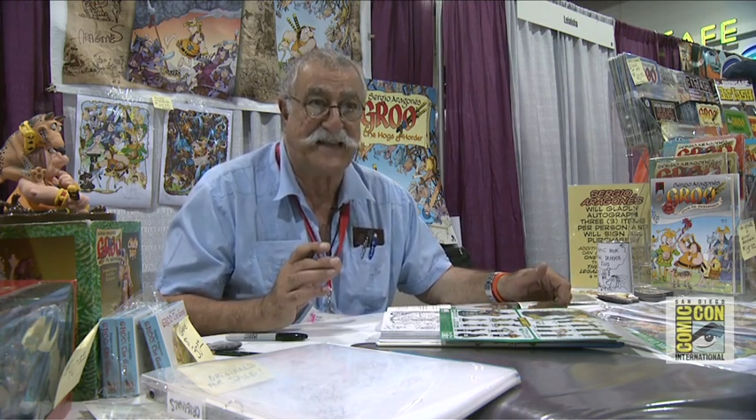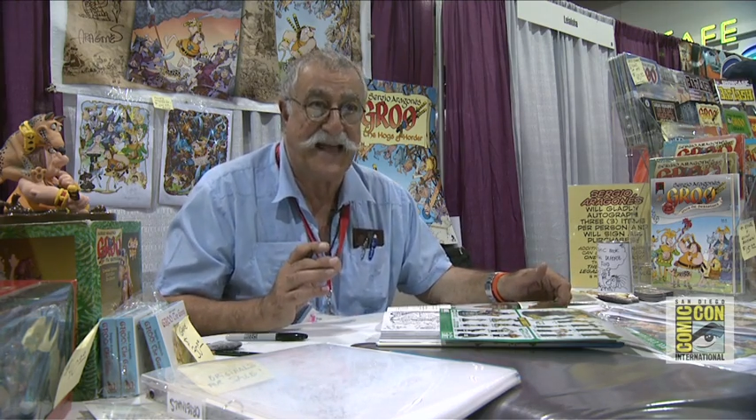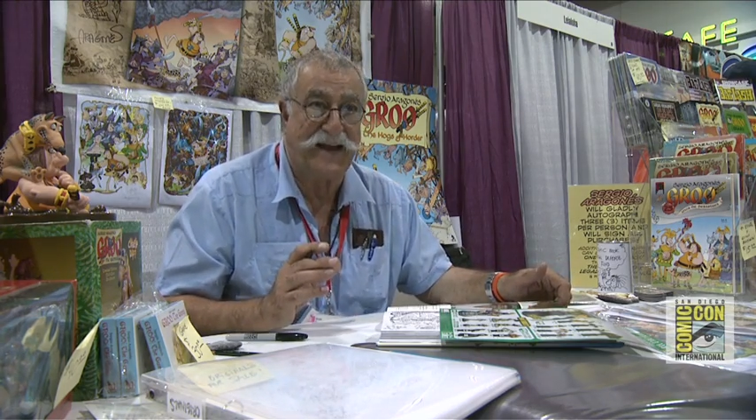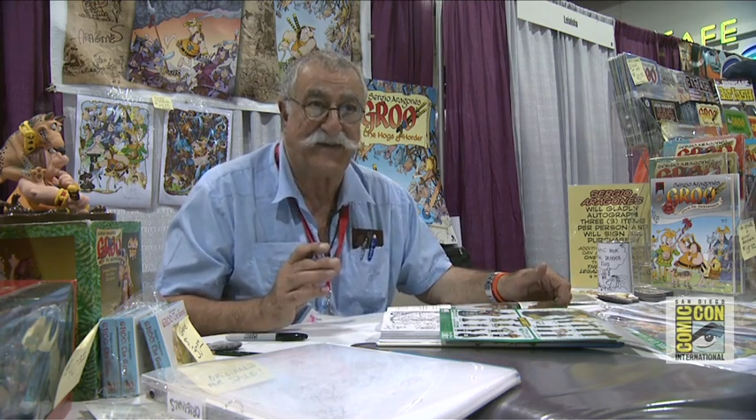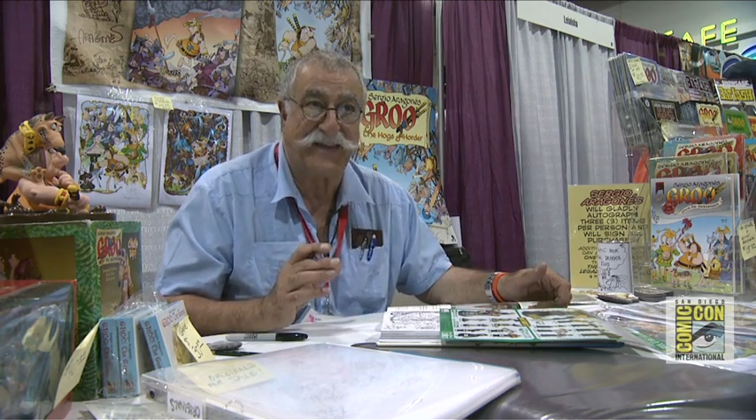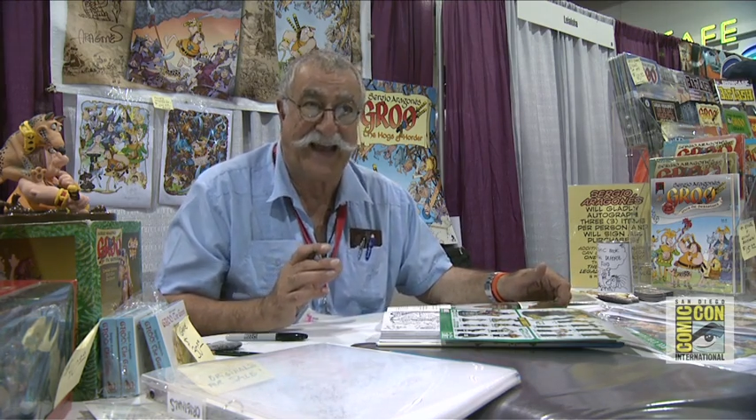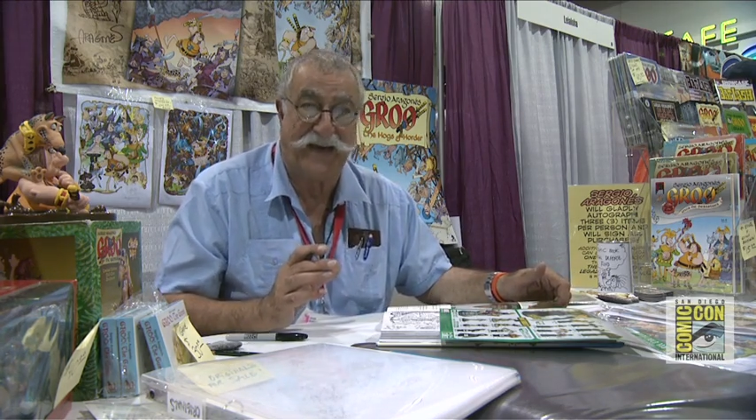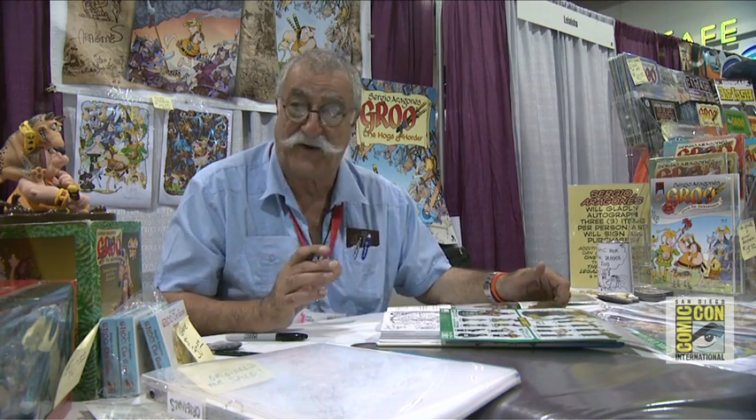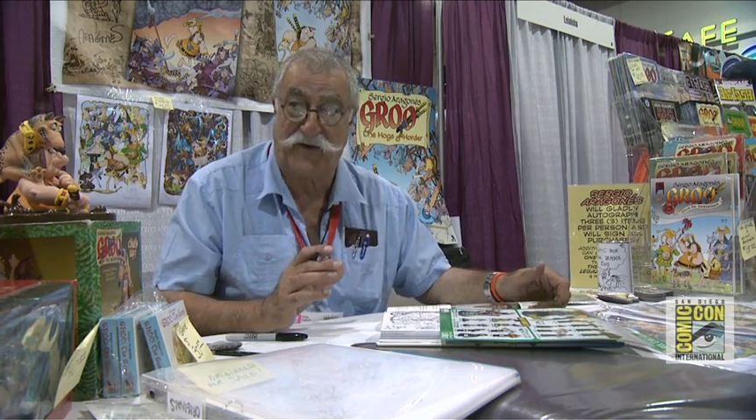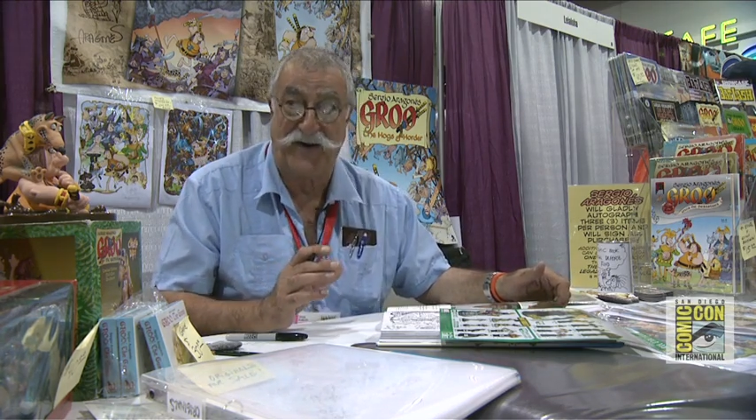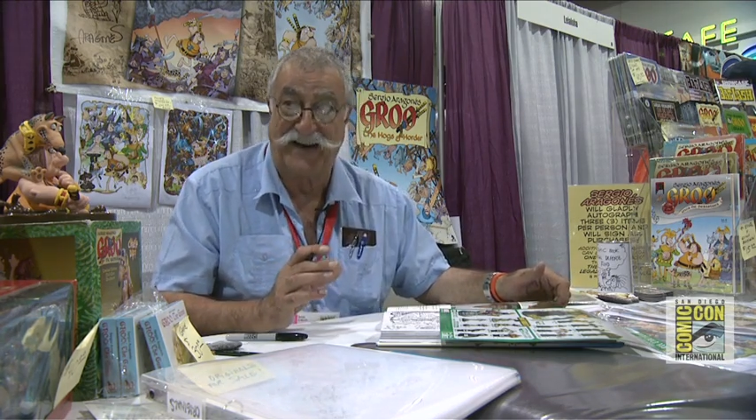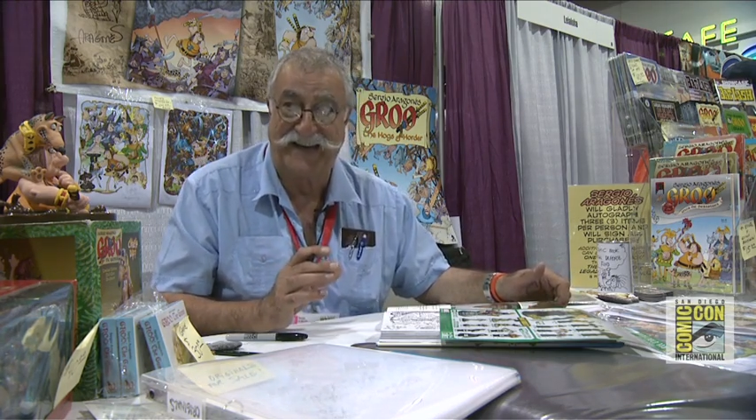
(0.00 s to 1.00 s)
now they have
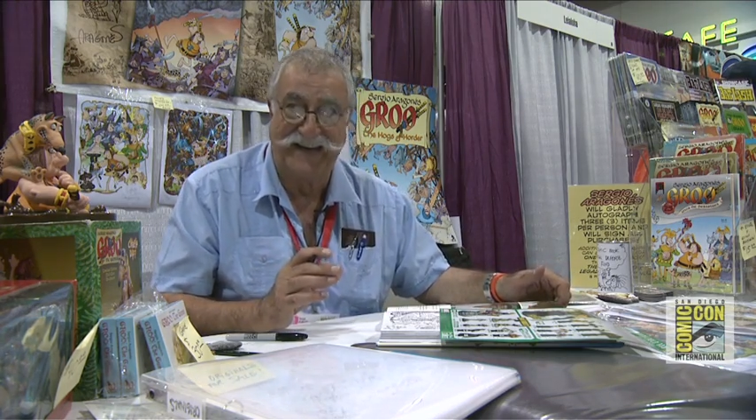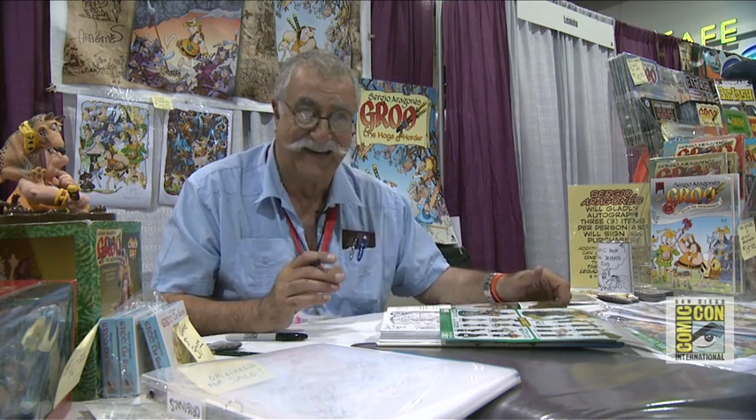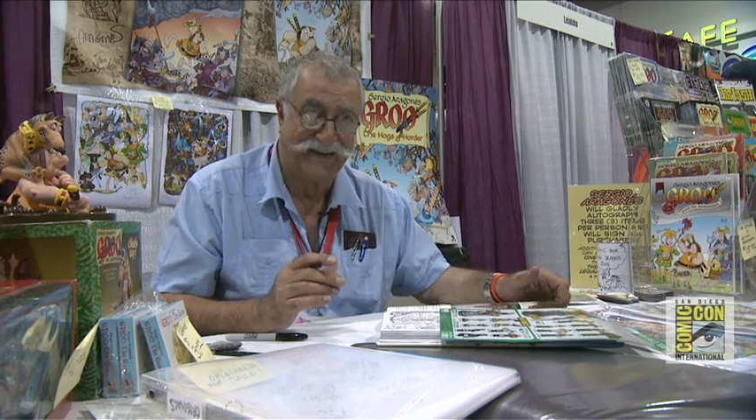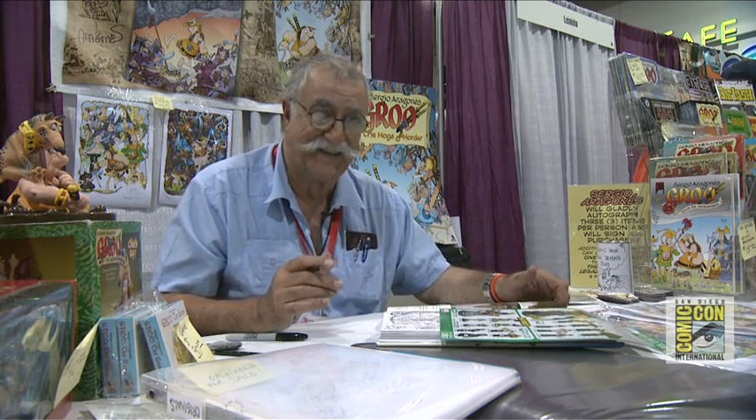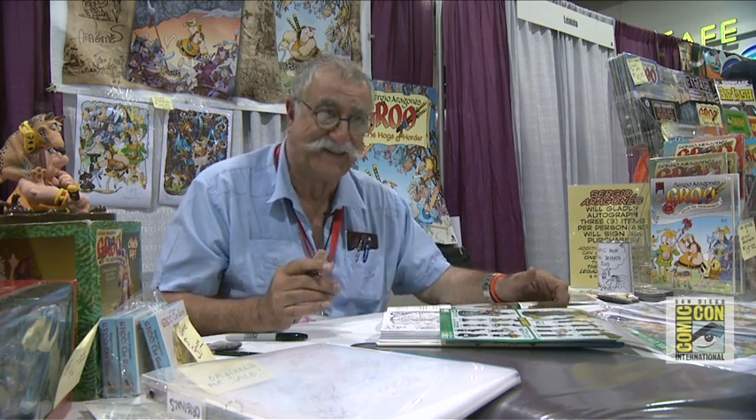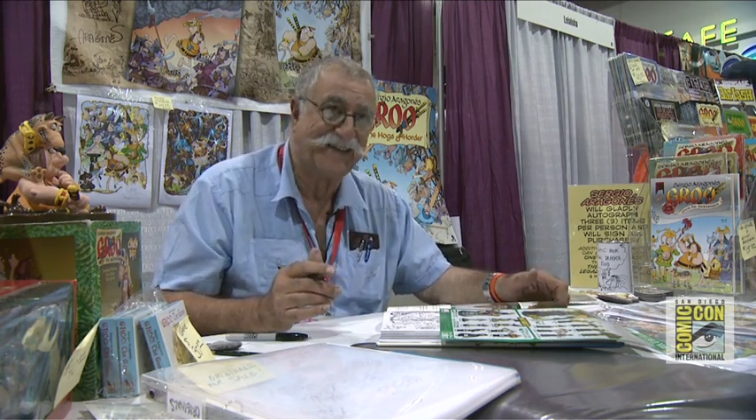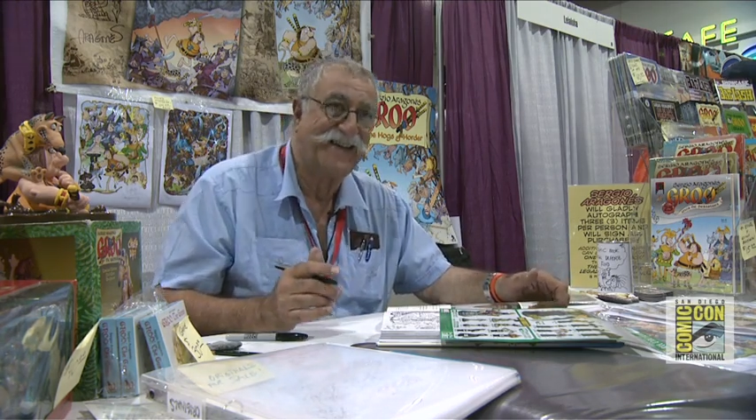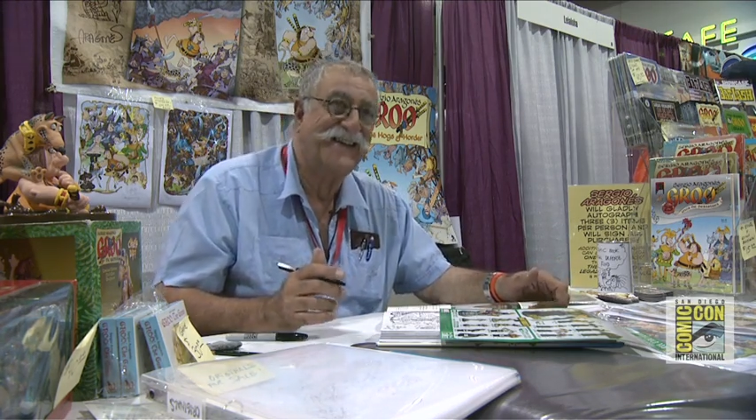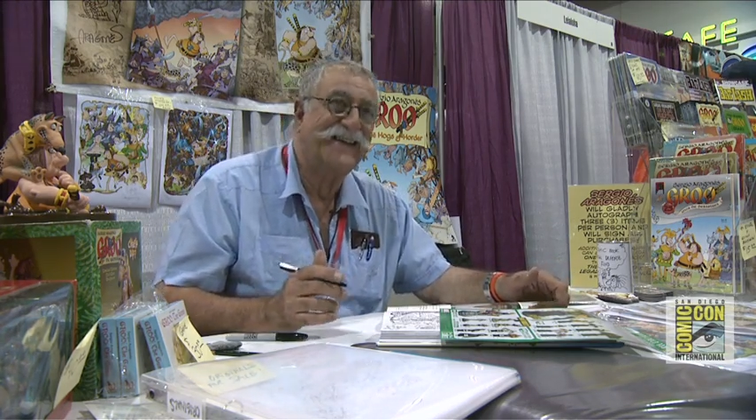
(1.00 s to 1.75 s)
great dinners.